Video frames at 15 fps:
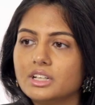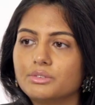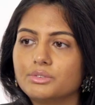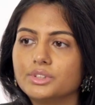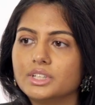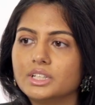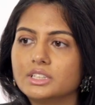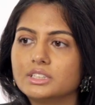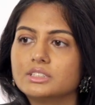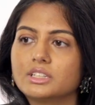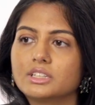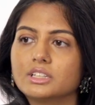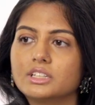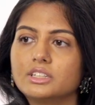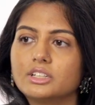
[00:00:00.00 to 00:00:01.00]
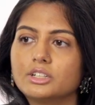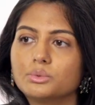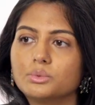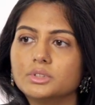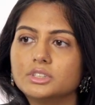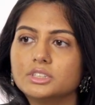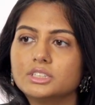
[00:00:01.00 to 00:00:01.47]
everything. Suddenly there
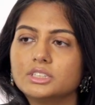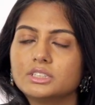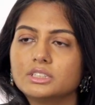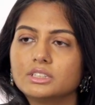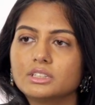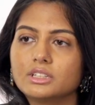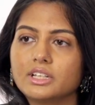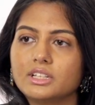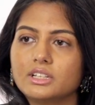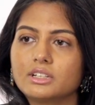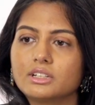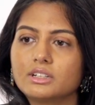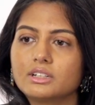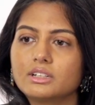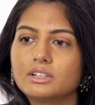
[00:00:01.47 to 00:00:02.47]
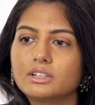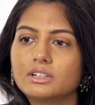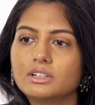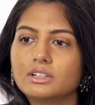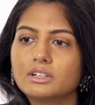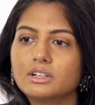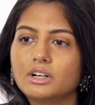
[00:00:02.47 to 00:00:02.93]
was like
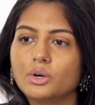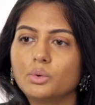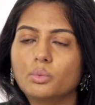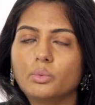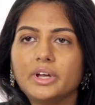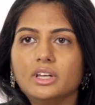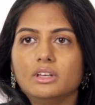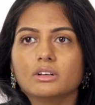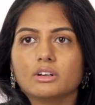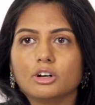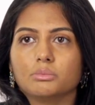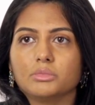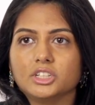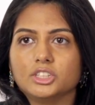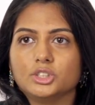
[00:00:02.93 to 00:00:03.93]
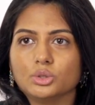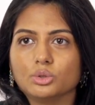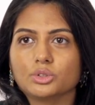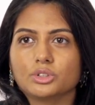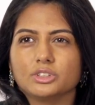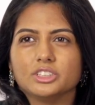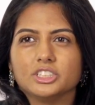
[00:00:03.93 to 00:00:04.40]
a weight on my
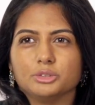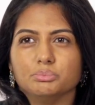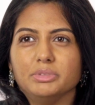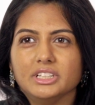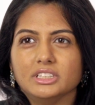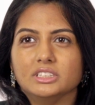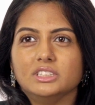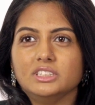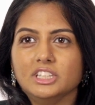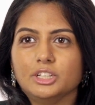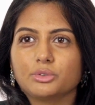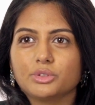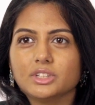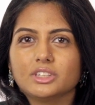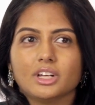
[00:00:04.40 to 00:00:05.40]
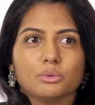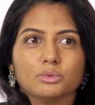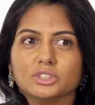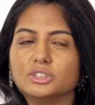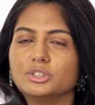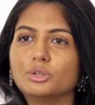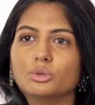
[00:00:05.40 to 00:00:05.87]
shoulder, this big secret that
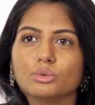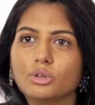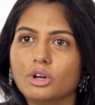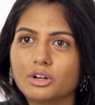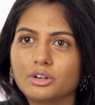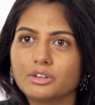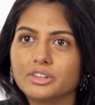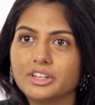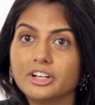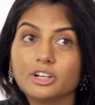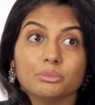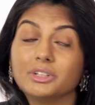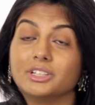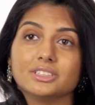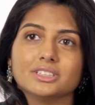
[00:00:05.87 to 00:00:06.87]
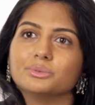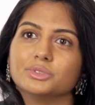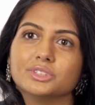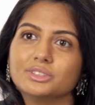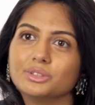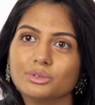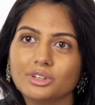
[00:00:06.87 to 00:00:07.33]
was no longer there because it
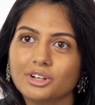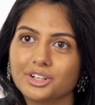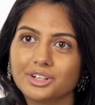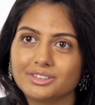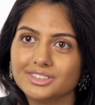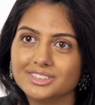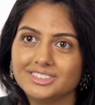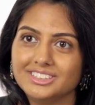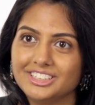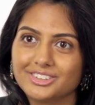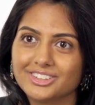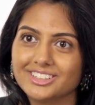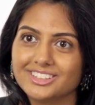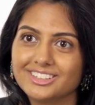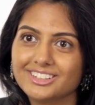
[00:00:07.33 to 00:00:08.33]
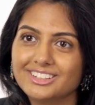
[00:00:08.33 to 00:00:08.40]
was no longer a secret.